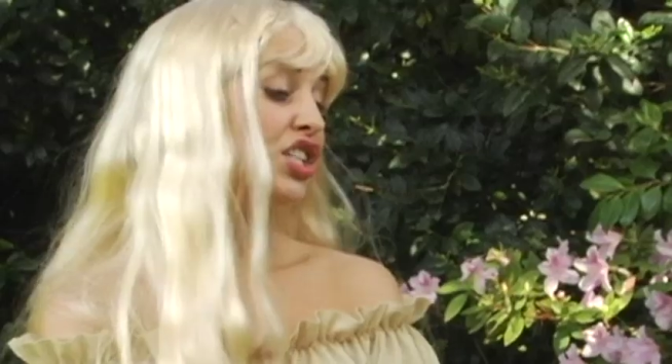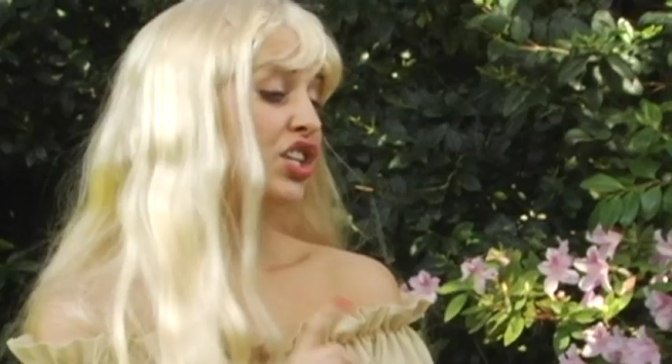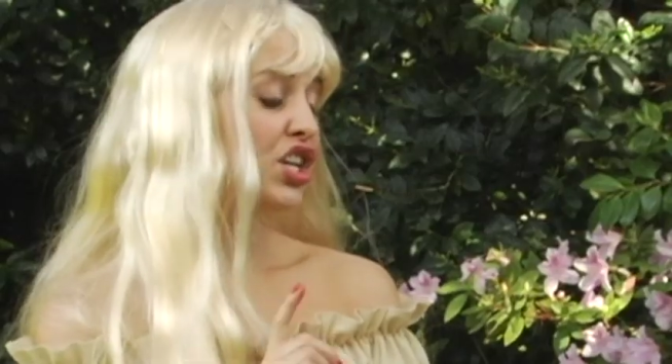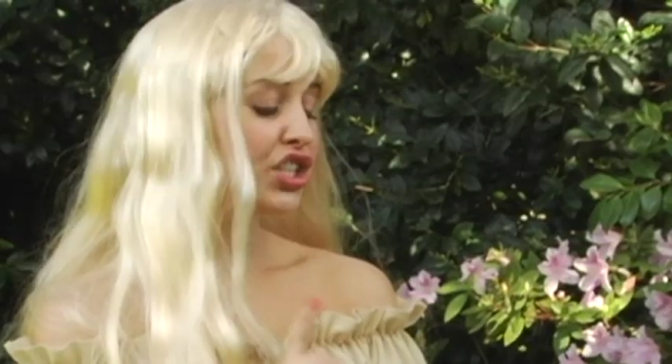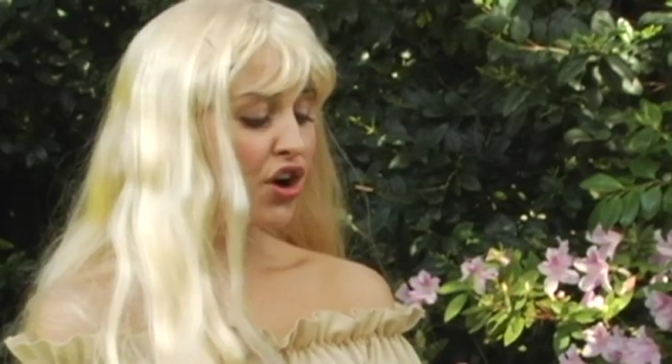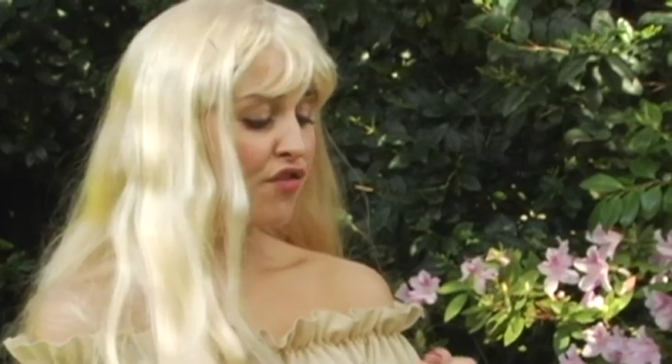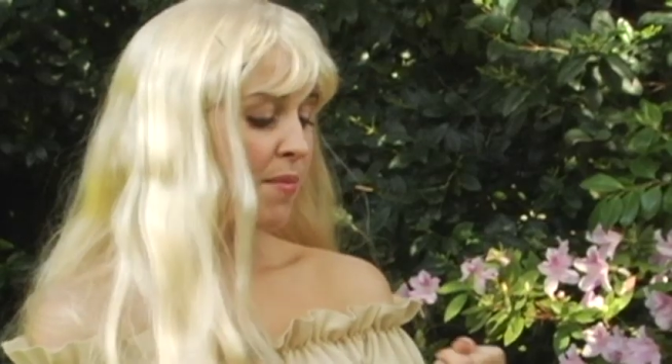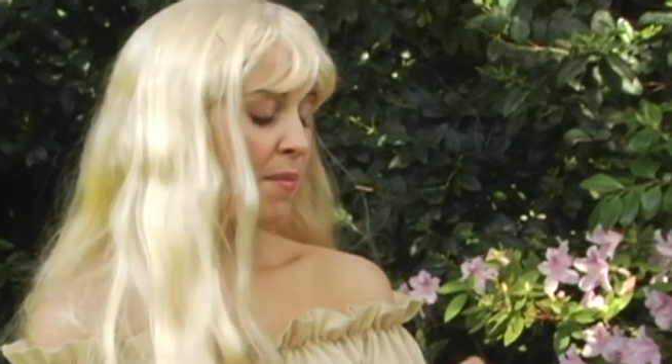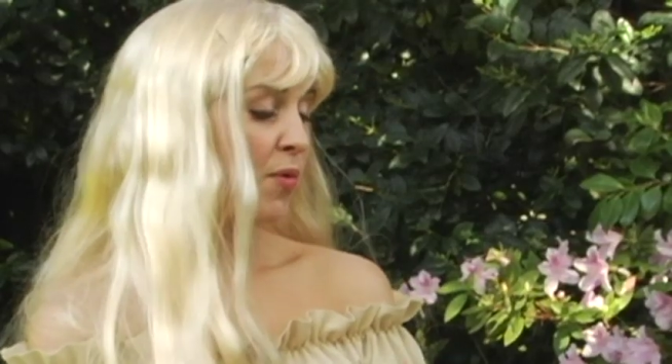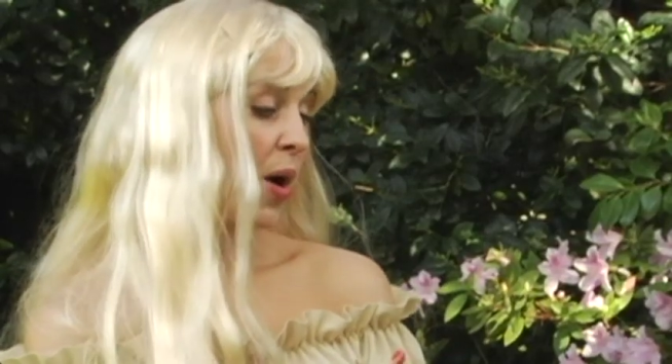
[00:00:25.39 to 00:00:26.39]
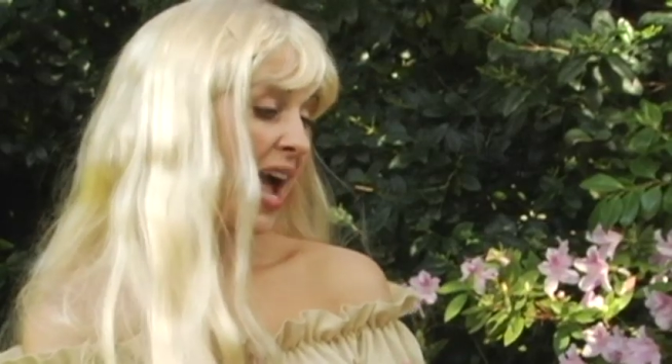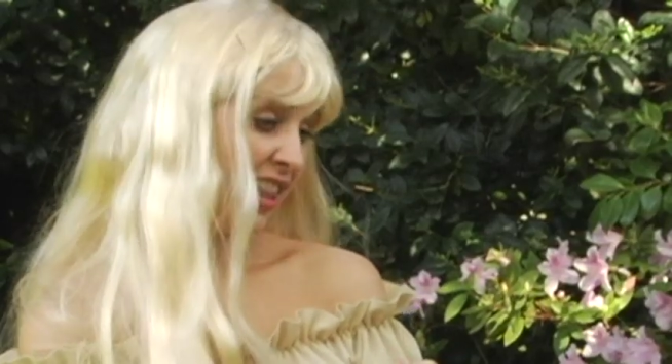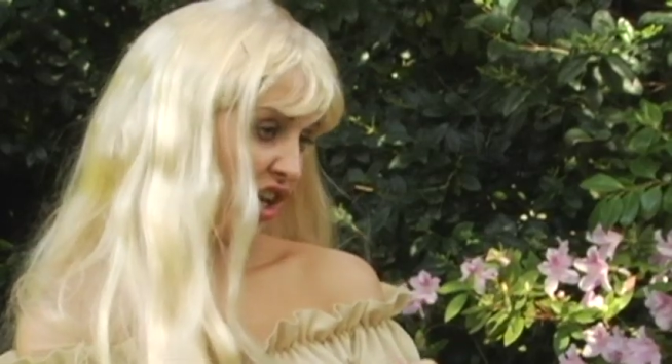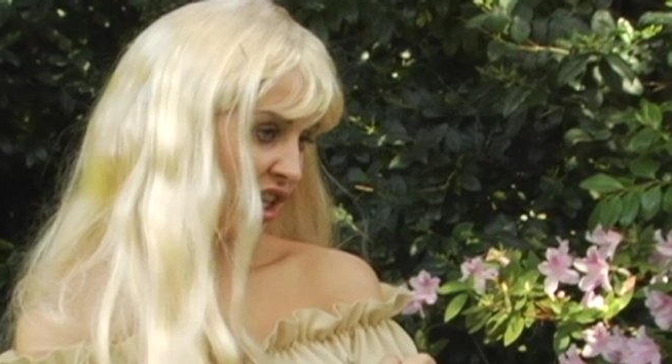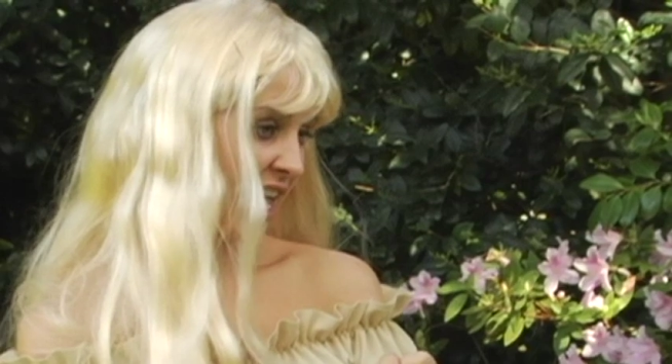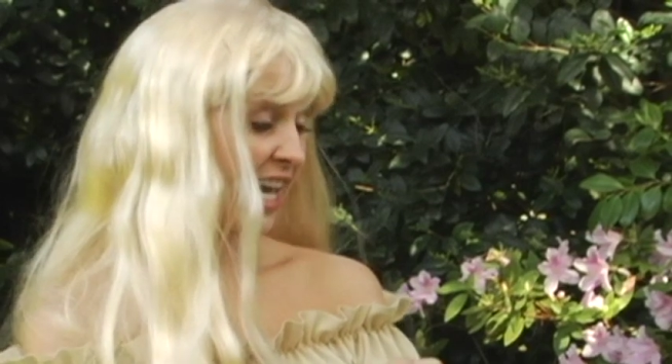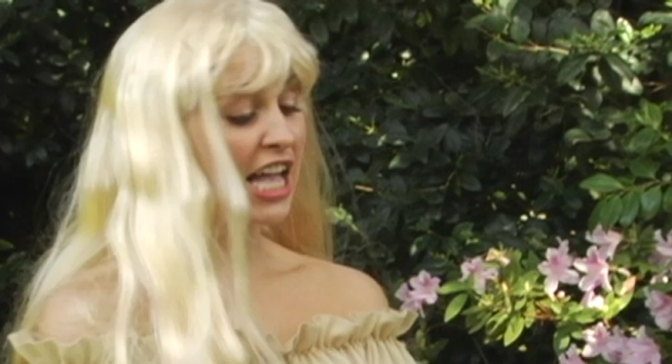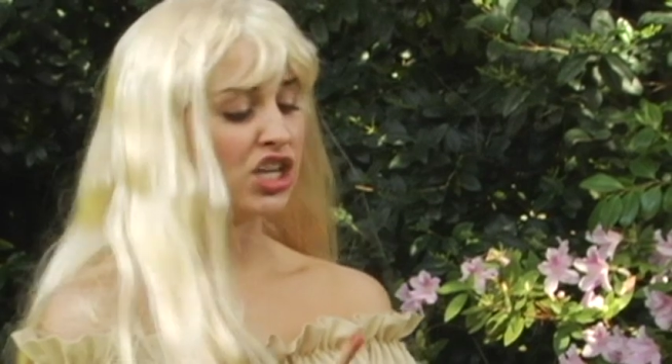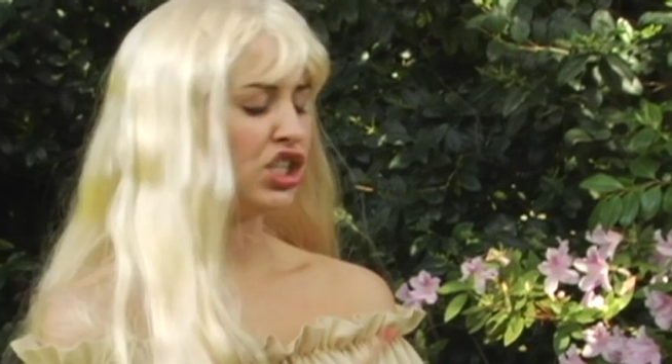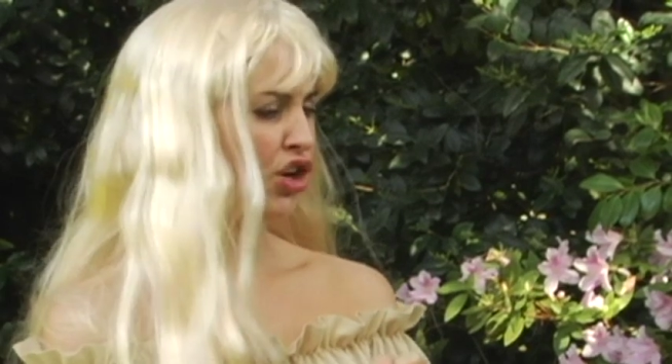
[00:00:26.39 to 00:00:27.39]
So you don't remember what I look like
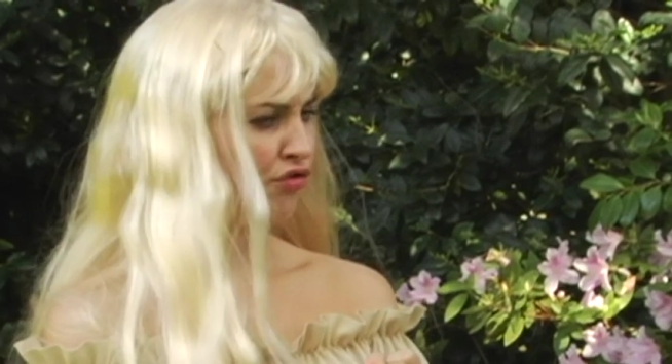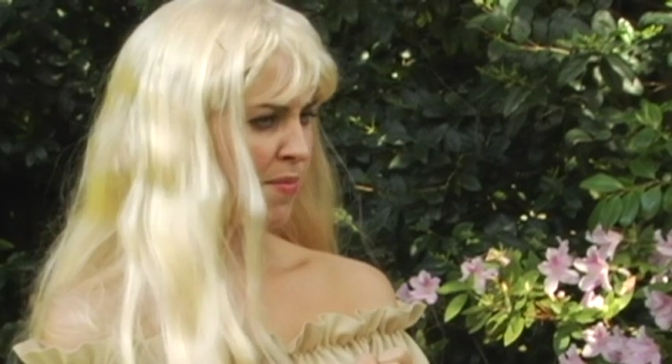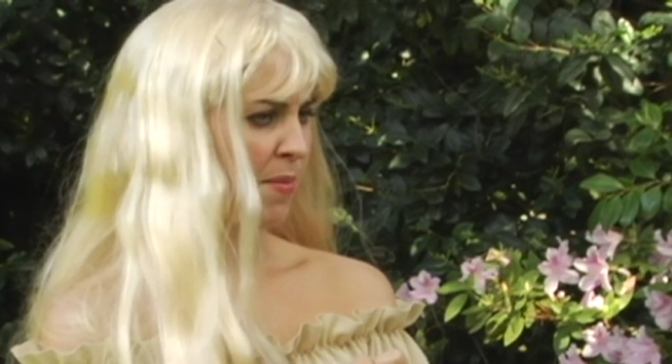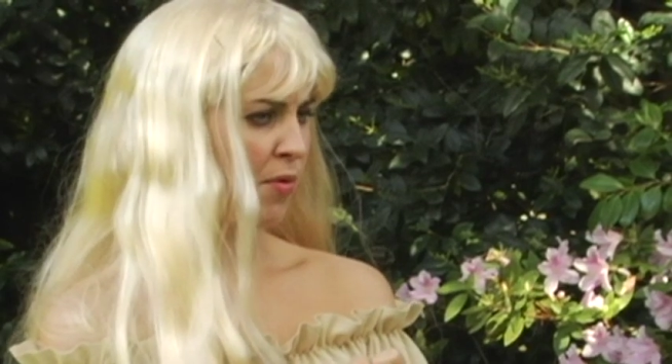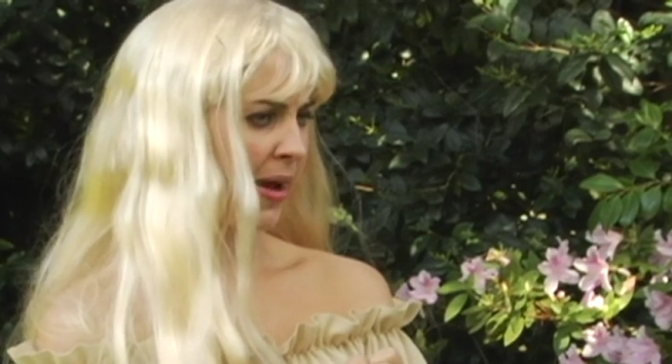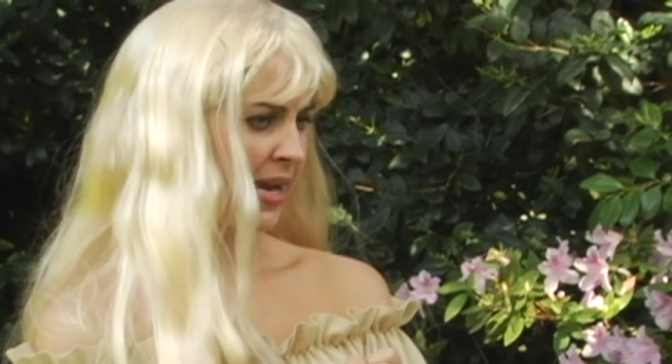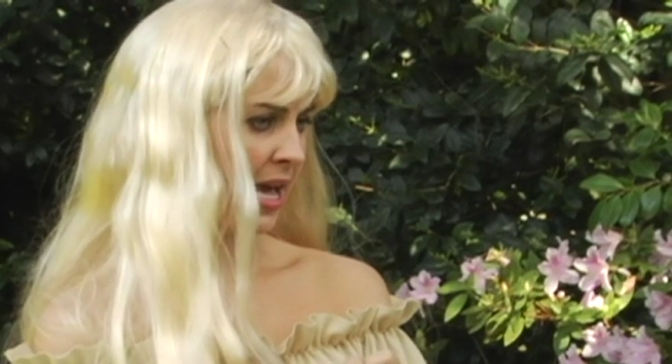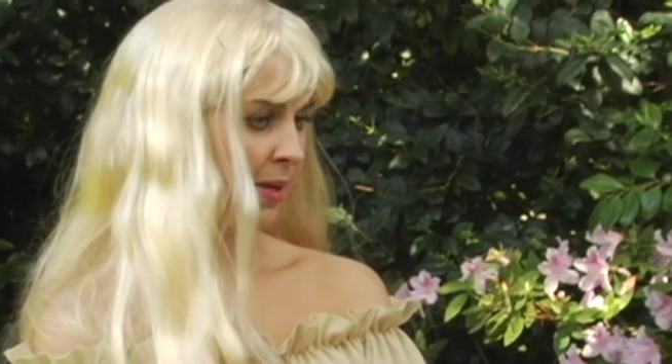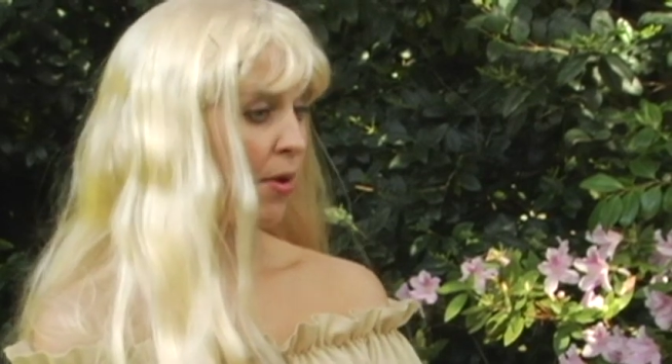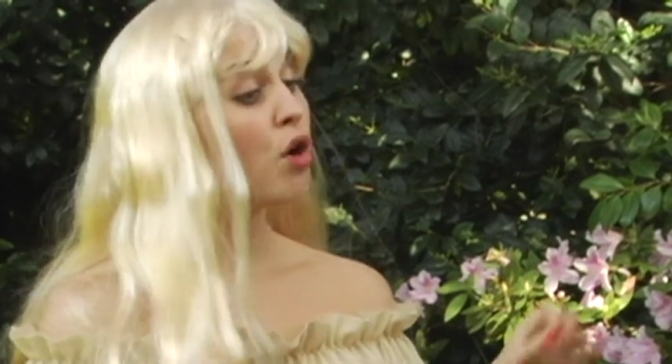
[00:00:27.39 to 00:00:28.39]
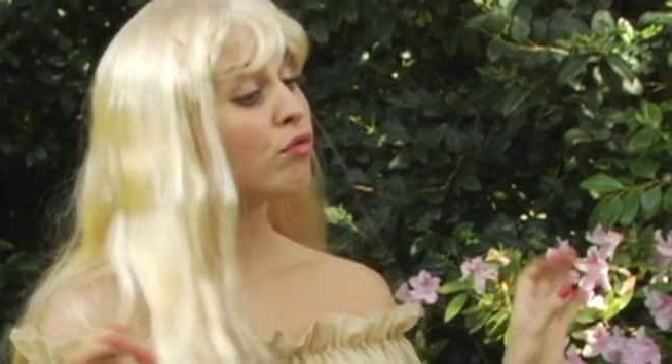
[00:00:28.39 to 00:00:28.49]
and you don't remember my name.